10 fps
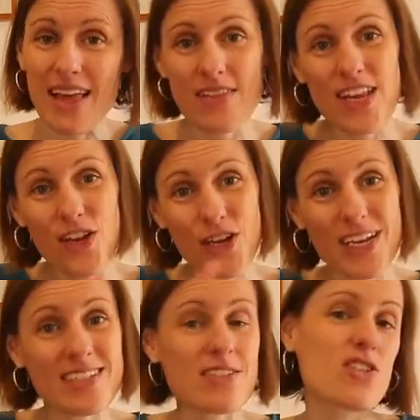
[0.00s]
and then you
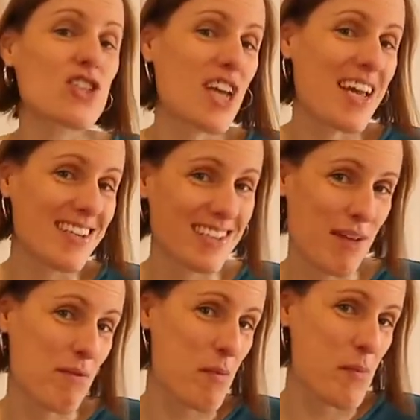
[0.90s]
can just change
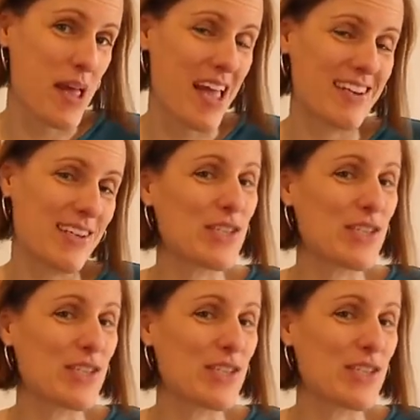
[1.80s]
that rubber band